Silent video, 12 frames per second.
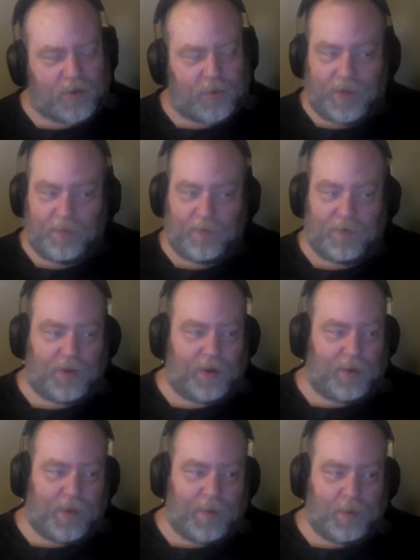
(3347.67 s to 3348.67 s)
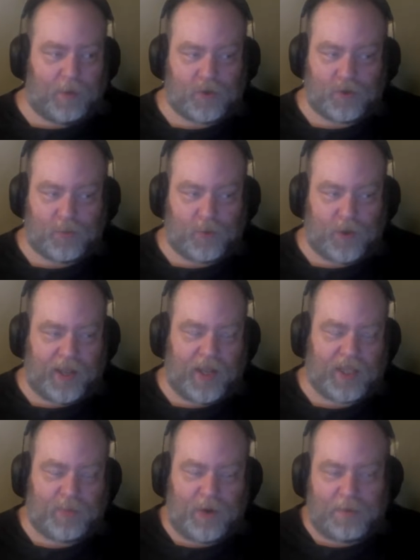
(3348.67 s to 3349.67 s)
Are we even going to be able to support
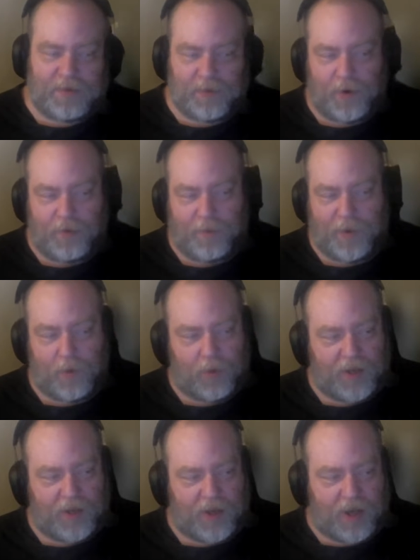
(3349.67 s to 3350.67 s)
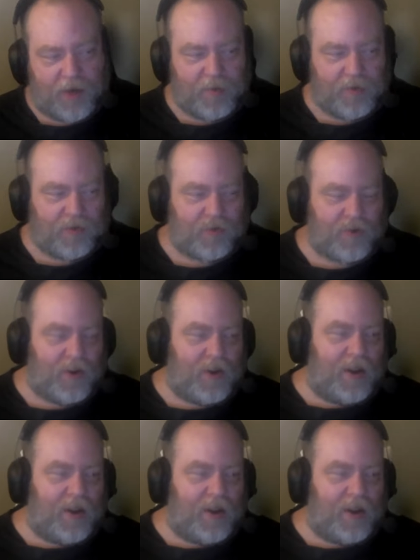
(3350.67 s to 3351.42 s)
accounts? Perhaps it would have been only anonymous.